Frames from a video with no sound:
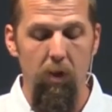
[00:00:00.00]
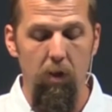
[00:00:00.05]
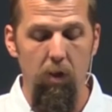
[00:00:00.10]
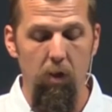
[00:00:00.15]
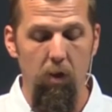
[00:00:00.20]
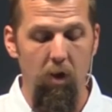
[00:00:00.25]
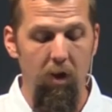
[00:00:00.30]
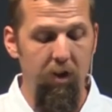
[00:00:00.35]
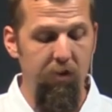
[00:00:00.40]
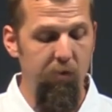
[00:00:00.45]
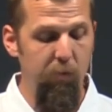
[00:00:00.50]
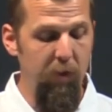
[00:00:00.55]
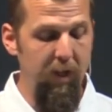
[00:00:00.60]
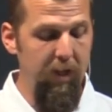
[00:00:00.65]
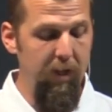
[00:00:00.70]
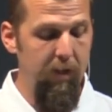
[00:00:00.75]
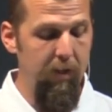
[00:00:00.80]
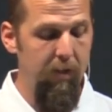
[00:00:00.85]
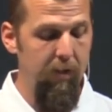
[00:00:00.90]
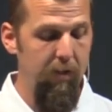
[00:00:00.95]
Lord, as
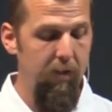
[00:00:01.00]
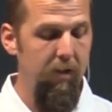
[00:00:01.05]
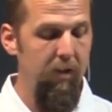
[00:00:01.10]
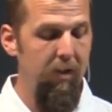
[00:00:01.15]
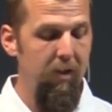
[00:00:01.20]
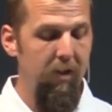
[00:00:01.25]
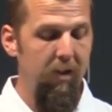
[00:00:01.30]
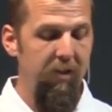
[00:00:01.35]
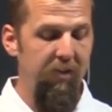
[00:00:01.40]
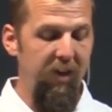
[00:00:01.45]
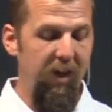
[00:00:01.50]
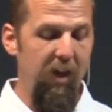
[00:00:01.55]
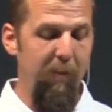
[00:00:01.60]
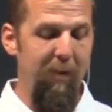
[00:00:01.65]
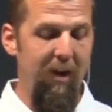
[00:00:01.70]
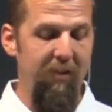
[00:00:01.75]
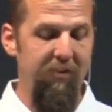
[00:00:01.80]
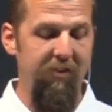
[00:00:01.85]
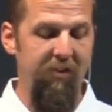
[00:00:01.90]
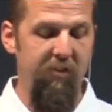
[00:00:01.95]
we think
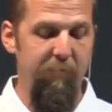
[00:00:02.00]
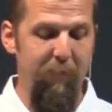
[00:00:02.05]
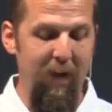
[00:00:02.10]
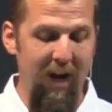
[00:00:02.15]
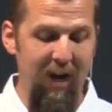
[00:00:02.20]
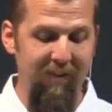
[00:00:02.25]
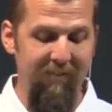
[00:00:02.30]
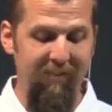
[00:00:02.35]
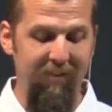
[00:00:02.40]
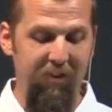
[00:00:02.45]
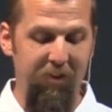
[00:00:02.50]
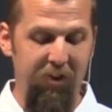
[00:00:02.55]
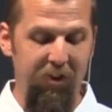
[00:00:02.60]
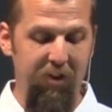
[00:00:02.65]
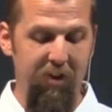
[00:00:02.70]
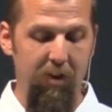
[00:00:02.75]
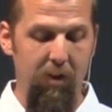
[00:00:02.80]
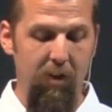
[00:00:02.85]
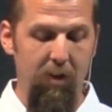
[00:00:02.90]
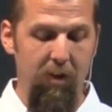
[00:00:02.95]
about this passage,
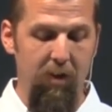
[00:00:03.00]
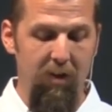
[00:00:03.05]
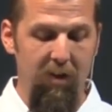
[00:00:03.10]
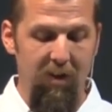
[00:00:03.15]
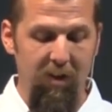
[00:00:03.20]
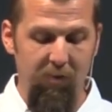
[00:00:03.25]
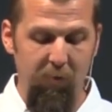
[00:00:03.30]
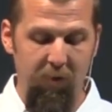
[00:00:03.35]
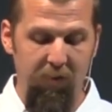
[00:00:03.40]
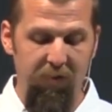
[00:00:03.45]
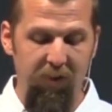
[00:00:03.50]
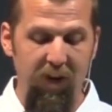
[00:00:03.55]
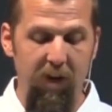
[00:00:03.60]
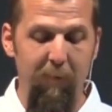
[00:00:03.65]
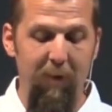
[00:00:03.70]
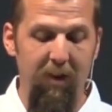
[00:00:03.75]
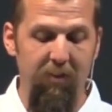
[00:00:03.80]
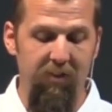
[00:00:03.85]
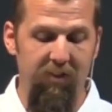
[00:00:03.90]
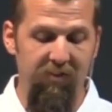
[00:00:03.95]
as we think
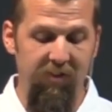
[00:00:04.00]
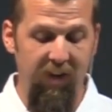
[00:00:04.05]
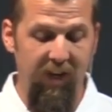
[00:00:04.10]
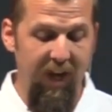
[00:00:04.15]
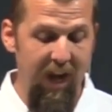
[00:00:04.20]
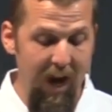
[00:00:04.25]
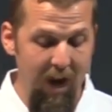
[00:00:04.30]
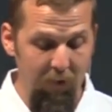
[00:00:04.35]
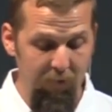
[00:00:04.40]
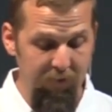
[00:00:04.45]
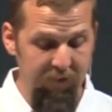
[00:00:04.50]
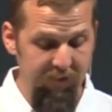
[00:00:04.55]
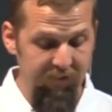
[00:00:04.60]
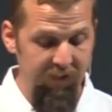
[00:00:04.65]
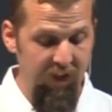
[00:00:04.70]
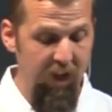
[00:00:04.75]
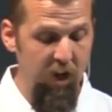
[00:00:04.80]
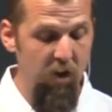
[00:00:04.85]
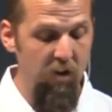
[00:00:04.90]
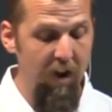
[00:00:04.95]
about this account, this
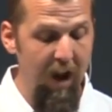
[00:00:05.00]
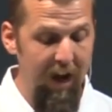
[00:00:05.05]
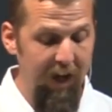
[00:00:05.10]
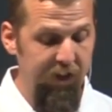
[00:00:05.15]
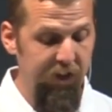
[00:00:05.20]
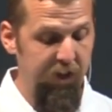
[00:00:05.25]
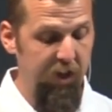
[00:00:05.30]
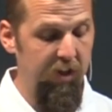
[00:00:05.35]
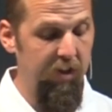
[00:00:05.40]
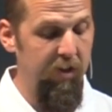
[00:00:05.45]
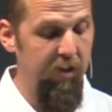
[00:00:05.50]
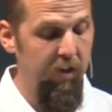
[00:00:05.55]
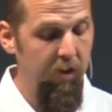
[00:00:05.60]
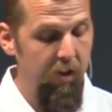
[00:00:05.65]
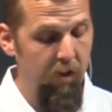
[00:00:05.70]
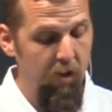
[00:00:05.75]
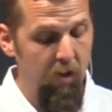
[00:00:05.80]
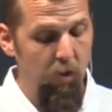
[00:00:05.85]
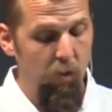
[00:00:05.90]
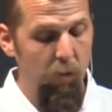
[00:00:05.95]
interaction
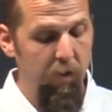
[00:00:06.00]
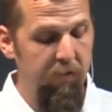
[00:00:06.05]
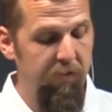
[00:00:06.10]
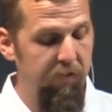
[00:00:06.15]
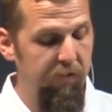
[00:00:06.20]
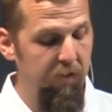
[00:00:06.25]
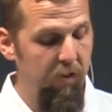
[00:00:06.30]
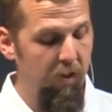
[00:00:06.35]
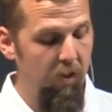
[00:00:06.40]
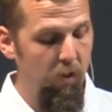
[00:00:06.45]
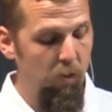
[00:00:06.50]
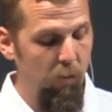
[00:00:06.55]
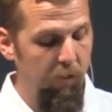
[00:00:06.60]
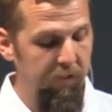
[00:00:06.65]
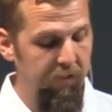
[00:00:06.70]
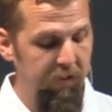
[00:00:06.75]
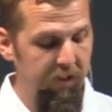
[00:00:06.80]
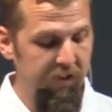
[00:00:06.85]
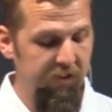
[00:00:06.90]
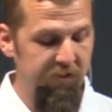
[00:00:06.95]
with,
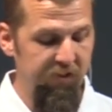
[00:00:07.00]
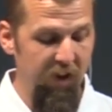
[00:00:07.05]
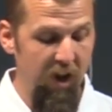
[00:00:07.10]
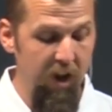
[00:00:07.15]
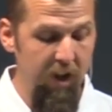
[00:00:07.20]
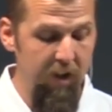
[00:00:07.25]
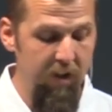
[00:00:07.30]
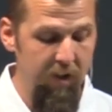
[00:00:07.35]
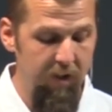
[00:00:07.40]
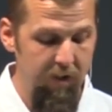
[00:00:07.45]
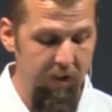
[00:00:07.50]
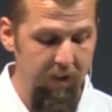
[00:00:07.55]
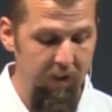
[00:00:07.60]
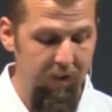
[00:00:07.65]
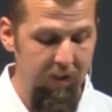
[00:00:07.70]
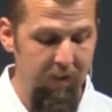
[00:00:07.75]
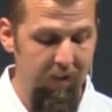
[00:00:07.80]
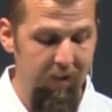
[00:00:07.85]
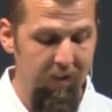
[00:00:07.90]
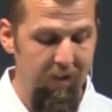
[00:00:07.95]
with your son.
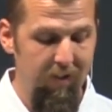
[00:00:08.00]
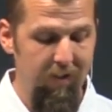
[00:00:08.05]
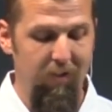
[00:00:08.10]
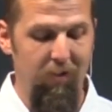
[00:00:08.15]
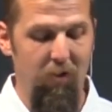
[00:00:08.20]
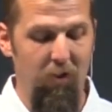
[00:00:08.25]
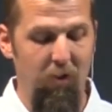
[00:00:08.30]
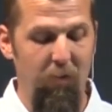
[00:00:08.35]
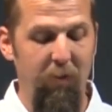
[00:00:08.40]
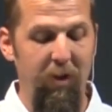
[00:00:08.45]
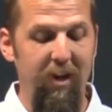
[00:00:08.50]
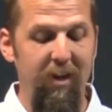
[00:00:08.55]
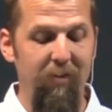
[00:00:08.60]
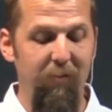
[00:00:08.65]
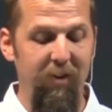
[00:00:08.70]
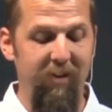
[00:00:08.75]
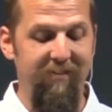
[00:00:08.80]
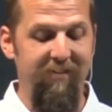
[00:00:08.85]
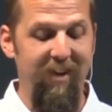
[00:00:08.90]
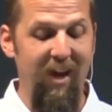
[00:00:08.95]
Lord, we,
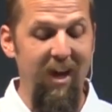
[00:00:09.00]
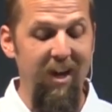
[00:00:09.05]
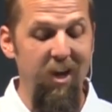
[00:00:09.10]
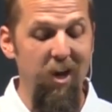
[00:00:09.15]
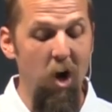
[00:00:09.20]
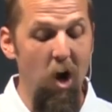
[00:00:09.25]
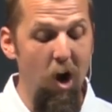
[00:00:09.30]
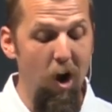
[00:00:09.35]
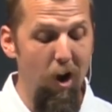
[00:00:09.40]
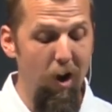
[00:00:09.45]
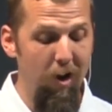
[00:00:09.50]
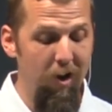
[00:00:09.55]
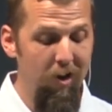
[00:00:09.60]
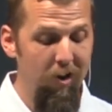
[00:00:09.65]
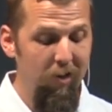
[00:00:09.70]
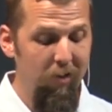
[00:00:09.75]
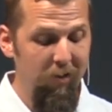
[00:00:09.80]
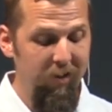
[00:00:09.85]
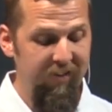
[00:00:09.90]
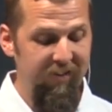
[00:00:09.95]
we stand in awe.
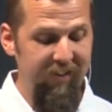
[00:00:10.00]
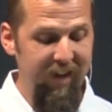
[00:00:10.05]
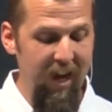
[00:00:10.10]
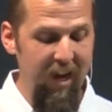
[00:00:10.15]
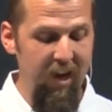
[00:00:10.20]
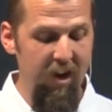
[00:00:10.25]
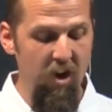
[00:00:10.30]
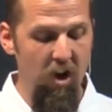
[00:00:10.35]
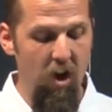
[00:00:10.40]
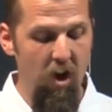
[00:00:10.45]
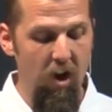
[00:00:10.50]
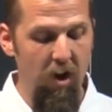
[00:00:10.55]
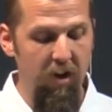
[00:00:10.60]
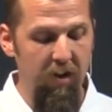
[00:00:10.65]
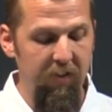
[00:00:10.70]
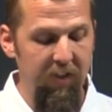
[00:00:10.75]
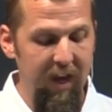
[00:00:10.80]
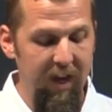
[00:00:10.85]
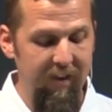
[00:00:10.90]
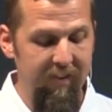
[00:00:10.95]
We stand in awe
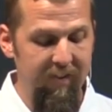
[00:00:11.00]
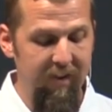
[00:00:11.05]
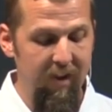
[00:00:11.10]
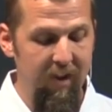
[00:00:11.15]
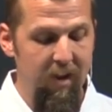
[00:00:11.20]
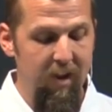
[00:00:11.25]
that